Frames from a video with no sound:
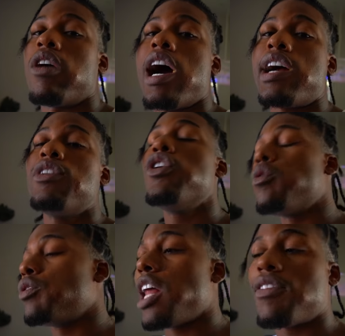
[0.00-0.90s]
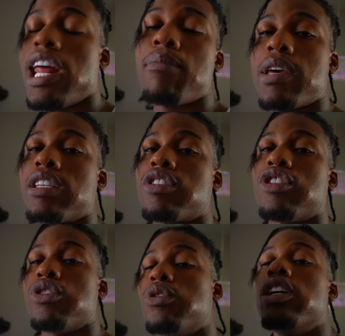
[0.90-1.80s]
All right, whatever that means to
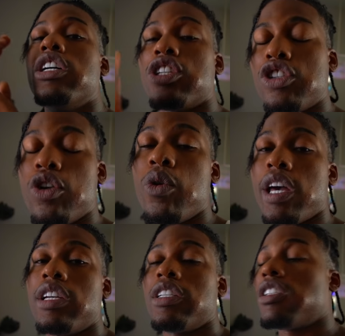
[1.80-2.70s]
you, do it.